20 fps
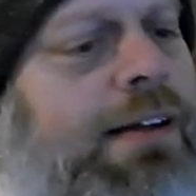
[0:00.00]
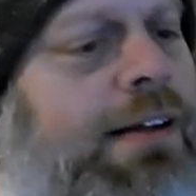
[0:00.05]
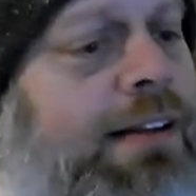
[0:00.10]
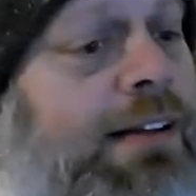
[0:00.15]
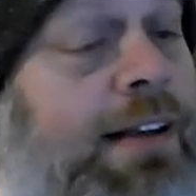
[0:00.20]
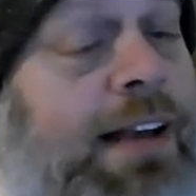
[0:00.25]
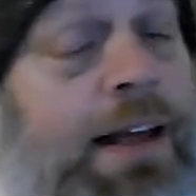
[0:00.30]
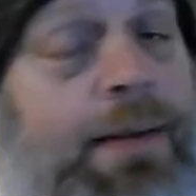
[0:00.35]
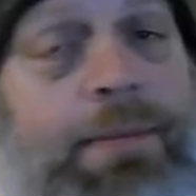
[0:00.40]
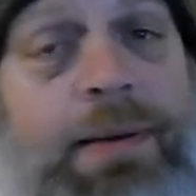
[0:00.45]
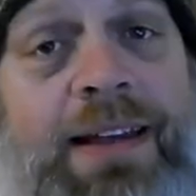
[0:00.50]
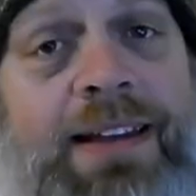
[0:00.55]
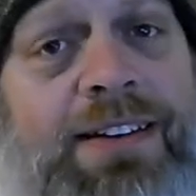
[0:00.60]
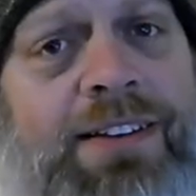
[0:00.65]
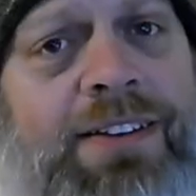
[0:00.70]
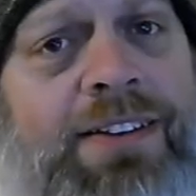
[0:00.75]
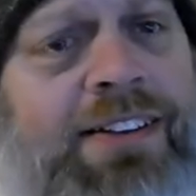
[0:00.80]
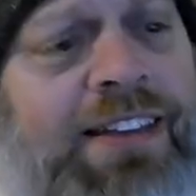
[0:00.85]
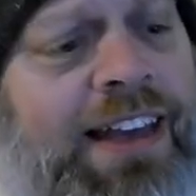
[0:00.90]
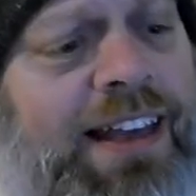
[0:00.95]
not bad to
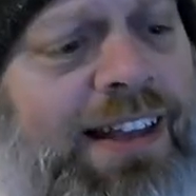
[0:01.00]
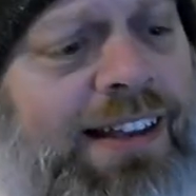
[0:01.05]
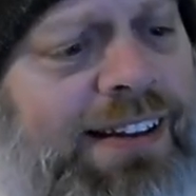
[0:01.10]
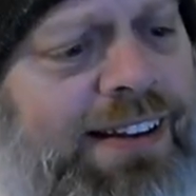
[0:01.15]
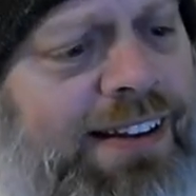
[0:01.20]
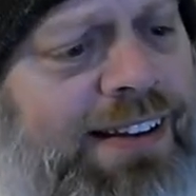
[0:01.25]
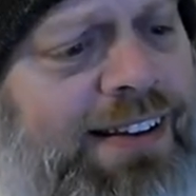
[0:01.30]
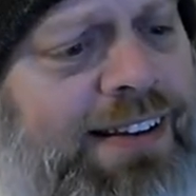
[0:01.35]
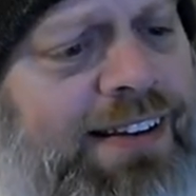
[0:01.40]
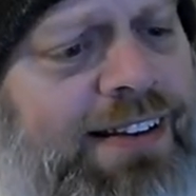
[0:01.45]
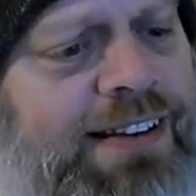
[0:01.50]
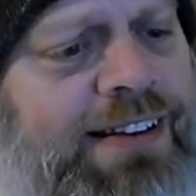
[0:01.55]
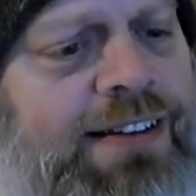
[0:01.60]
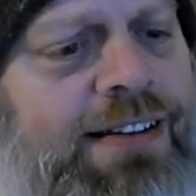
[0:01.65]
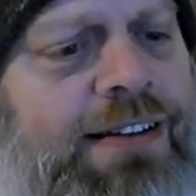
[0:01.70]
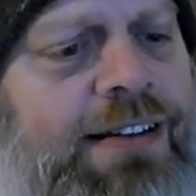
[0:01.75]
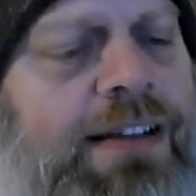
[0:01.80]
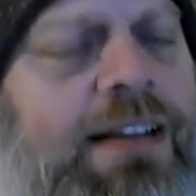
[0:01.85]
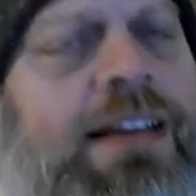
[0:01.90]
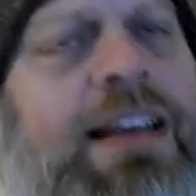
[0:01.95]
look at.
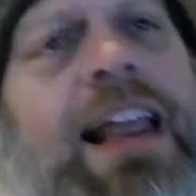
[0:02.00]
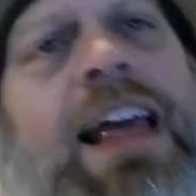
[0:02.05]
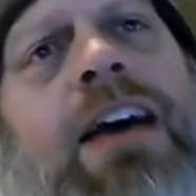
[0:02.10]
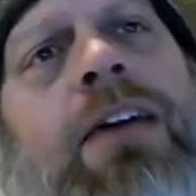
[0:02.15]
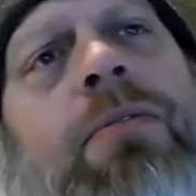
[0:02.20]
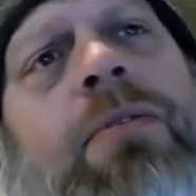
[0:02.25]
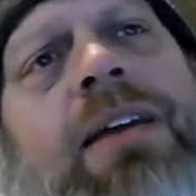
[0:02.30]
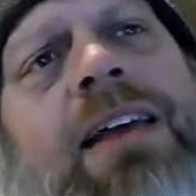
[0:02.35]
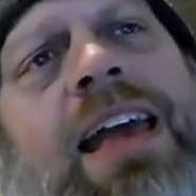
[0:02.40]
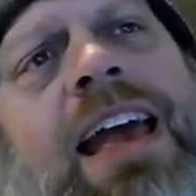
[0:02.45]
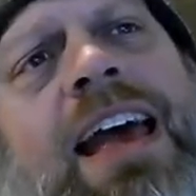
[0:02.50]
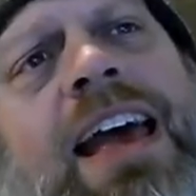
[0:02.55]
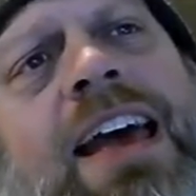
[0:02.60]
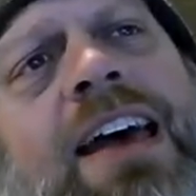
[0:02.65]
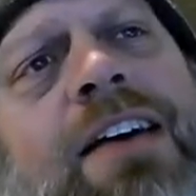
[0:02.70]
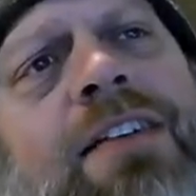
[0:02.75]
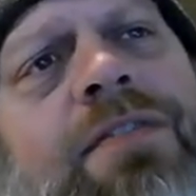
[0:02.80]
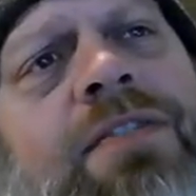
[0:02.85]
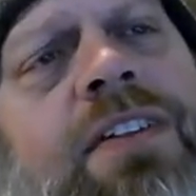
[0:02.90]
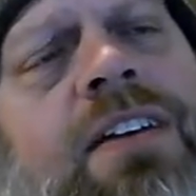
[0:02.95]
Now we
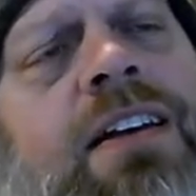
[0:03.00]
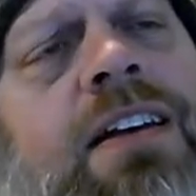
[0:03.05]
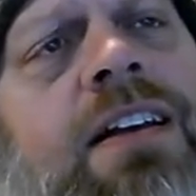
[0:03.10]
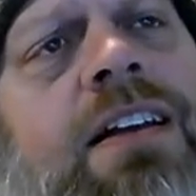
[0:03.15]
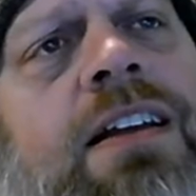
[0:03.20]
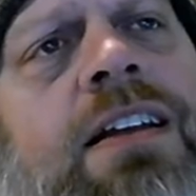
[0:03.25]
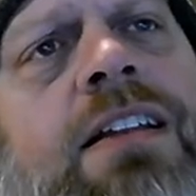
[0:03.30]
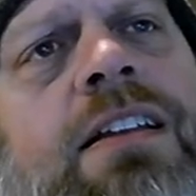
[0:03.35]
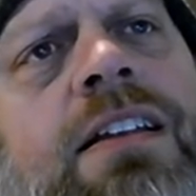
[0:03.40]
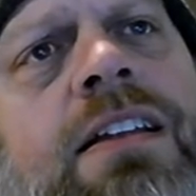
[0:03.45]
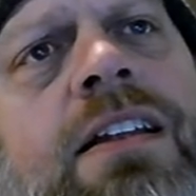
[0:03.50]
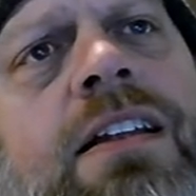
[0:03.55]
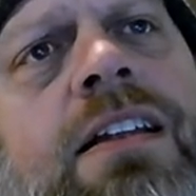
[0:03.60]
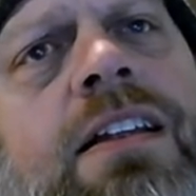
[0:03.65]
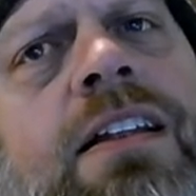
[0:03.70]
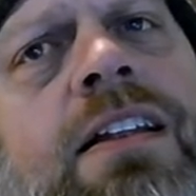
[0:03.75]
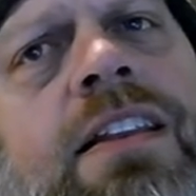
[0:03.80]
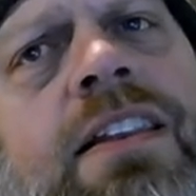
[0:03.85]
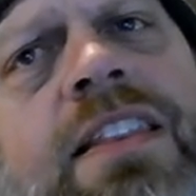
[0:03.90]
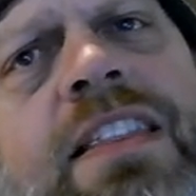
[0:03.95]
have
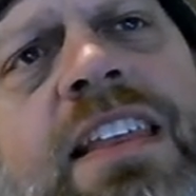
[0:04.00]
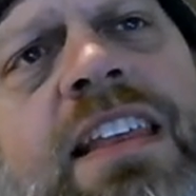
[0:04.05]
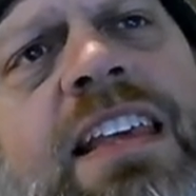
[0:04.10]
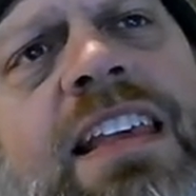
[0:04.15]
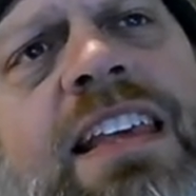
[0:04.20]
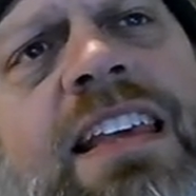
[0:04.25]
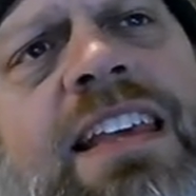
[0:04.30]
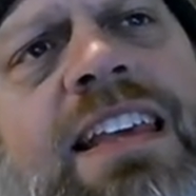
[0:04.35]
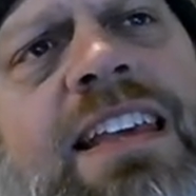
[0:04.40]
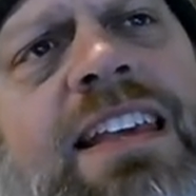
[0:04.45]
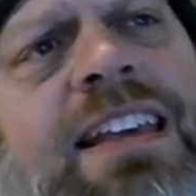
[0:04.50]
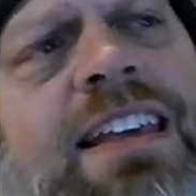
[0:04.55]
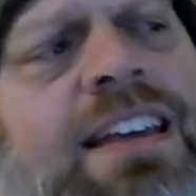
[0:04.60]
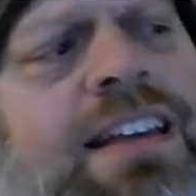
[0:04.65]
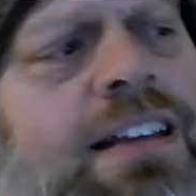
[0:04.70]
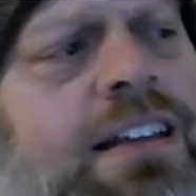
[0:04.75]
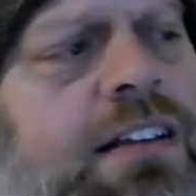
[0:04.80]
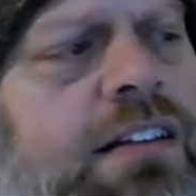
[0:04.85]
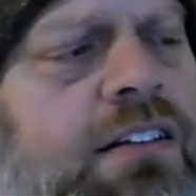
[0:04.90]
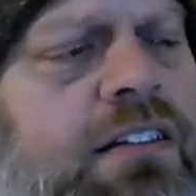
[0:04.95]
the
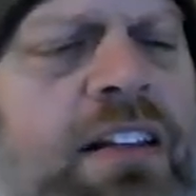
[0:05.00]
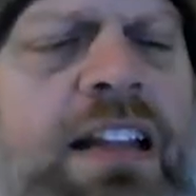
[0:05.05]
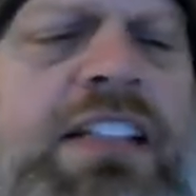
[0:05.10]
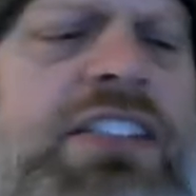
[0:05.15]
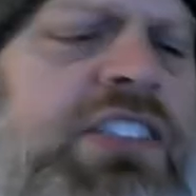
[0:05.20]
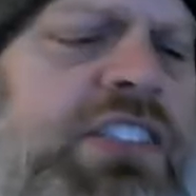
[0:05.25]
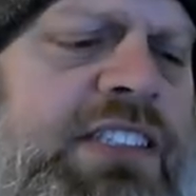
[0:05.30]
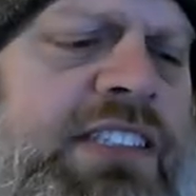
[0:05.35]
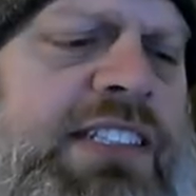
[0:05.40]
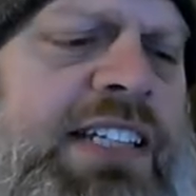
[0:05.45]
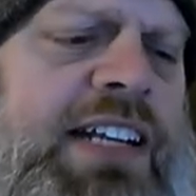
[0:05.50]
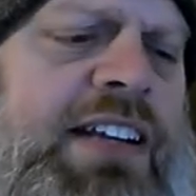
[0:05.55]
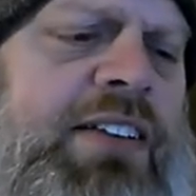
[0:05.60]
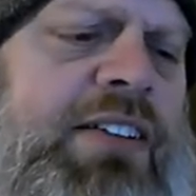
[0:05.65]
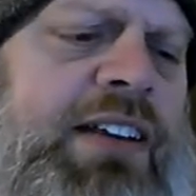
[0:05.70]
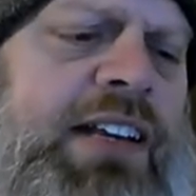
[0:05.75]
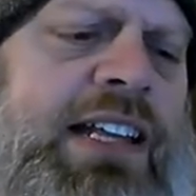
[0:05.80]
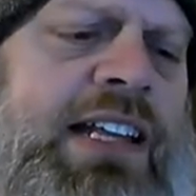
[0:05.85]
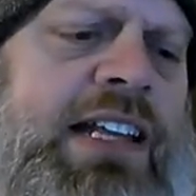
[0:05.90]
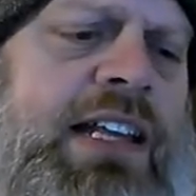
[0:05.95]

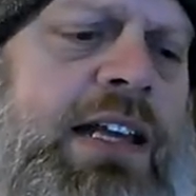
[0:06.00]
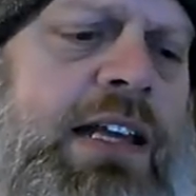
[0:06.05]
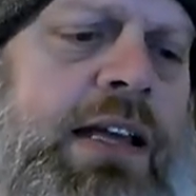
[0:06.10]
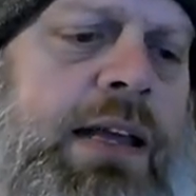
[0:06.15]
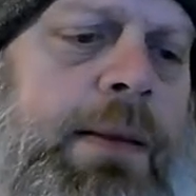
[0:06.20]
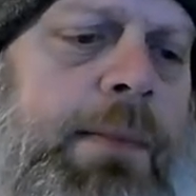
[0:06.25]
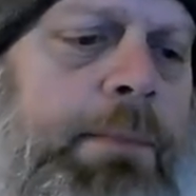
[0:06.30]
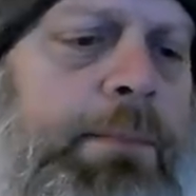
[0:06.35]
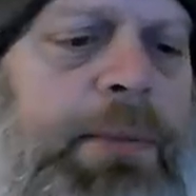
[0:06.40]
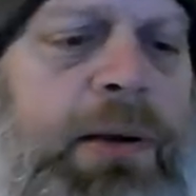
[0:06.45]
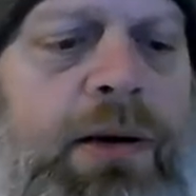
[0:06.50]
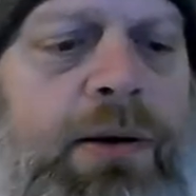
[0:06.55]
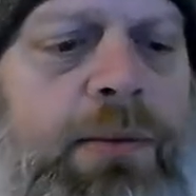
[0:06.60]
legendary Bill